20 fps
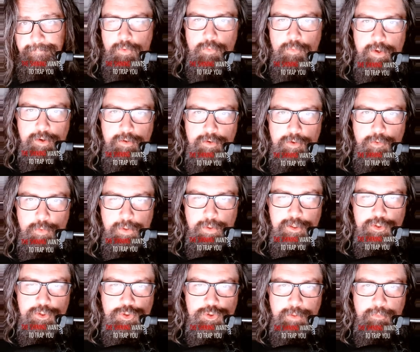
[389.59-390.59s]
When we're in a
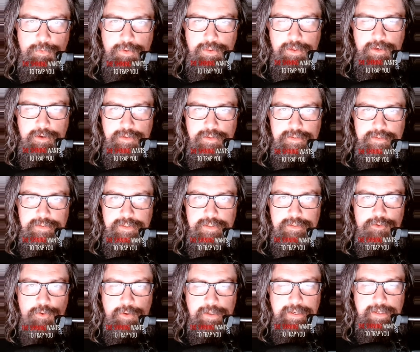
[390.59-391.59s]
relationship with a
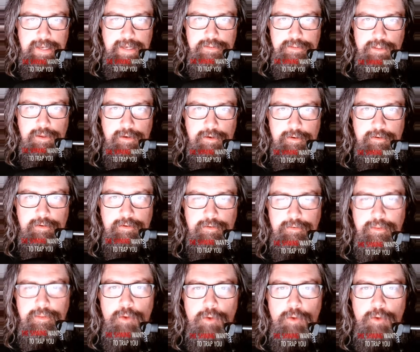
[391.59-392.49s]
narcissist or gaslighter,